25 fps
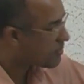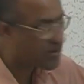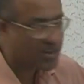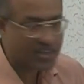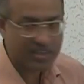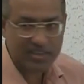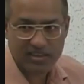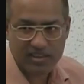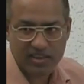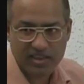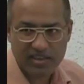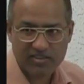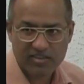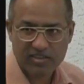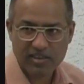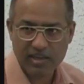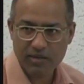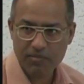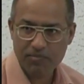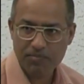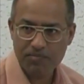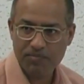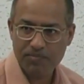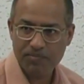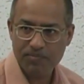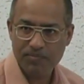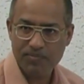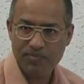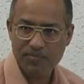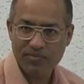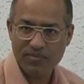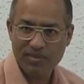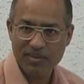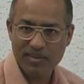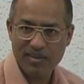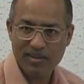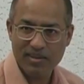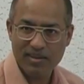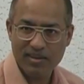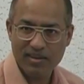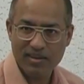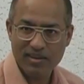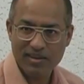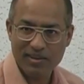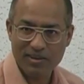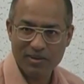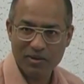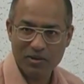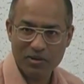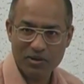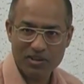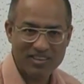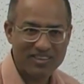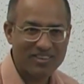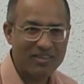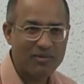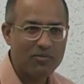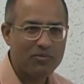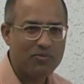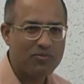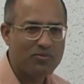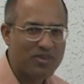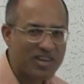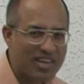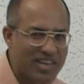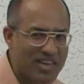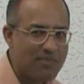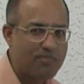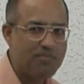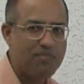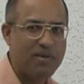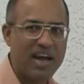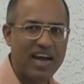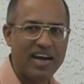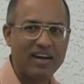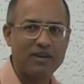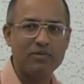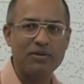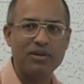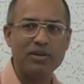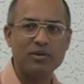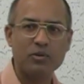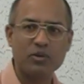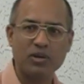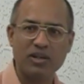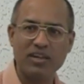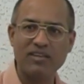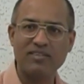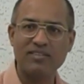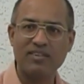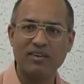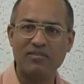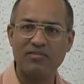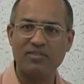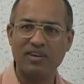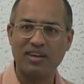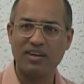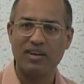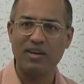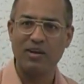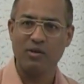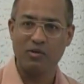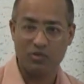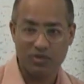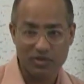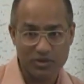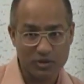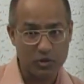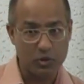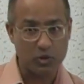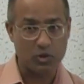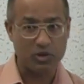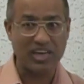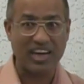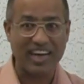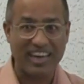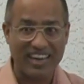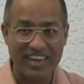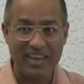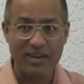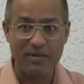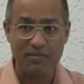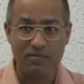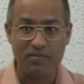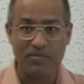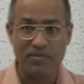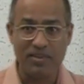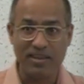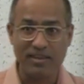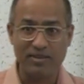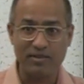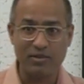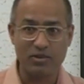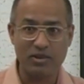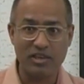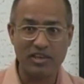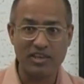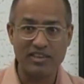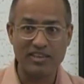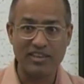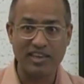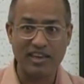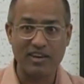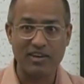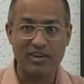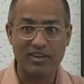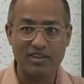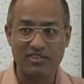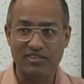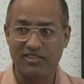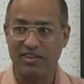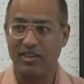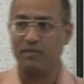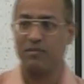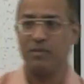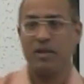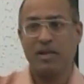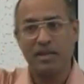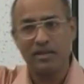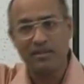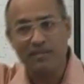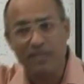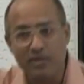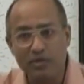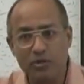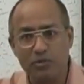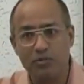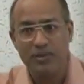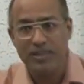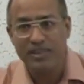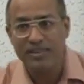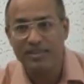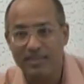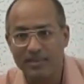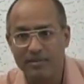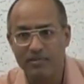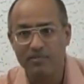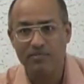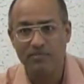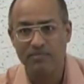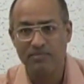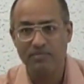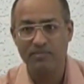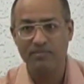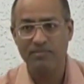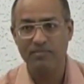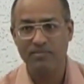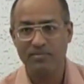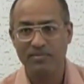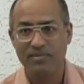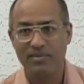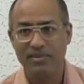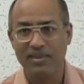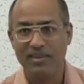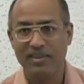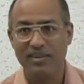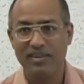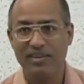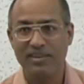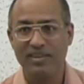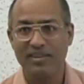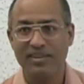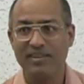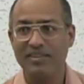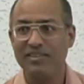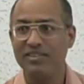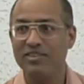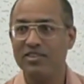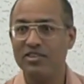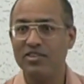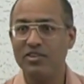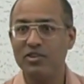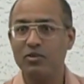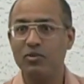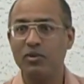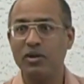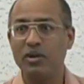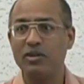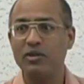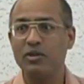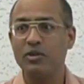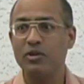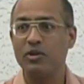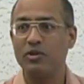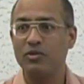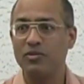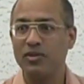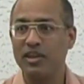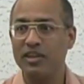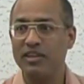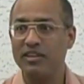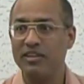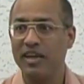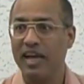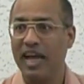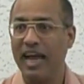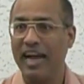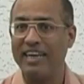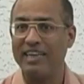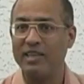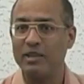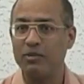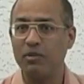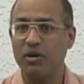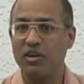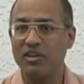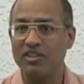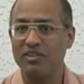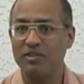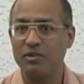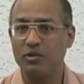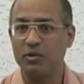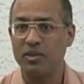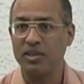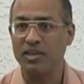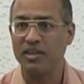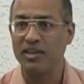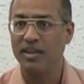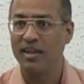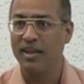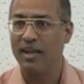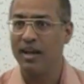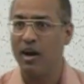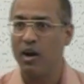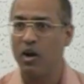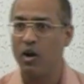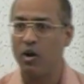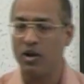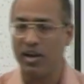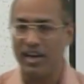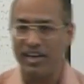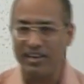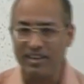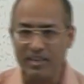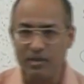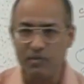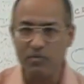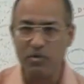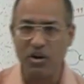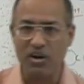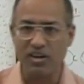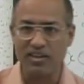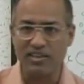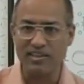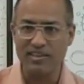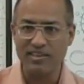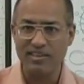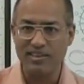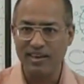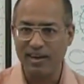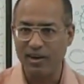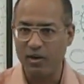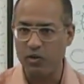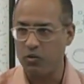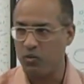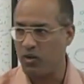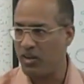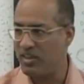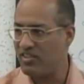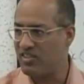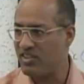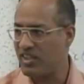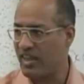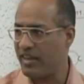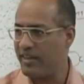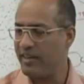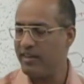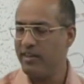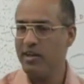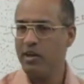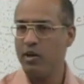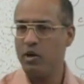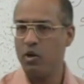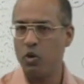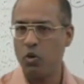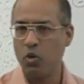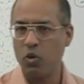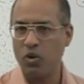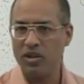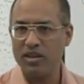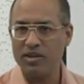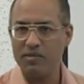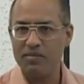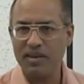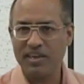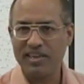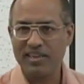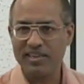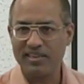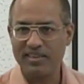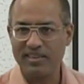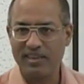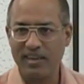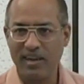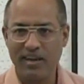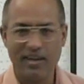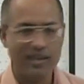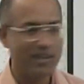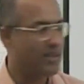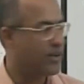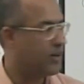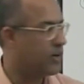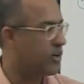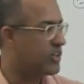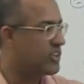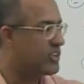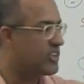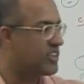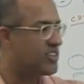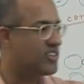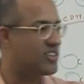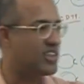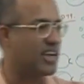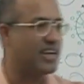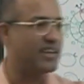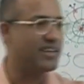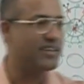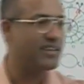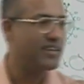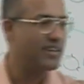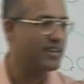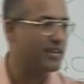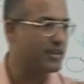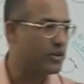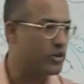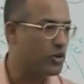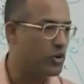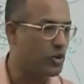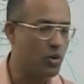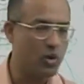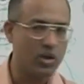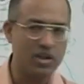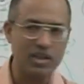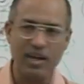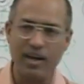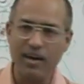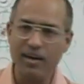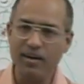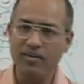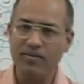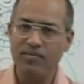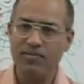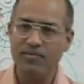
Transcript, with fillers: bacteria escape? No, it's a very bad way to kill someone. First you tie him so that it cannot escape, then you beat him. This is what neutrophil is, antibody is doing. On antibody, on one side hold the bacteria, on other side it holds the